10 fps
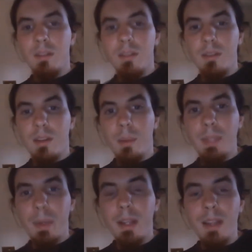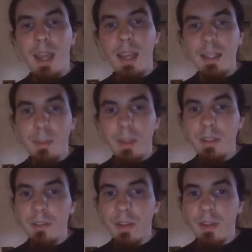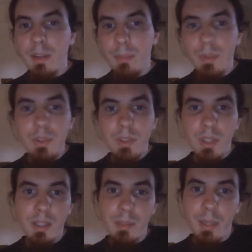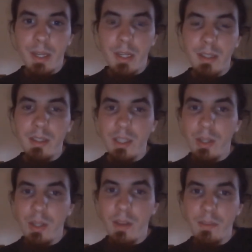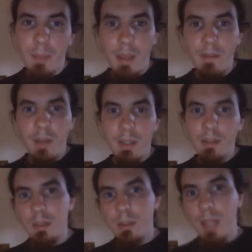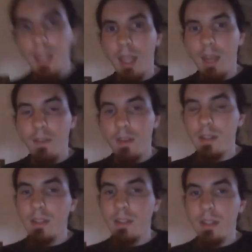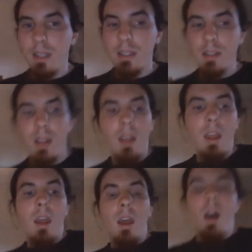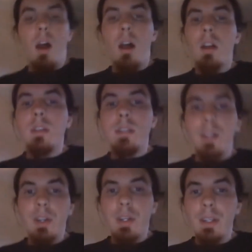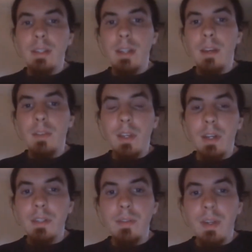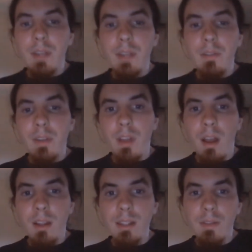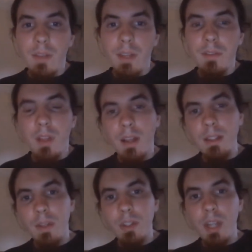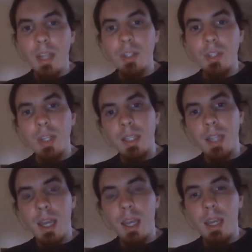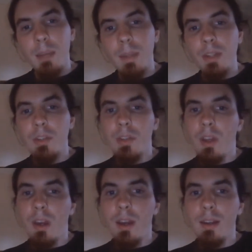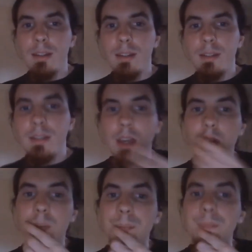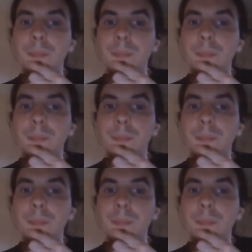Don't be spreading lies about your fucking bullshit experience unless you have some evidence or some psychic evidence at least. All there is out there is freaking philosophy, and philosophy can change any time in your thoughts. So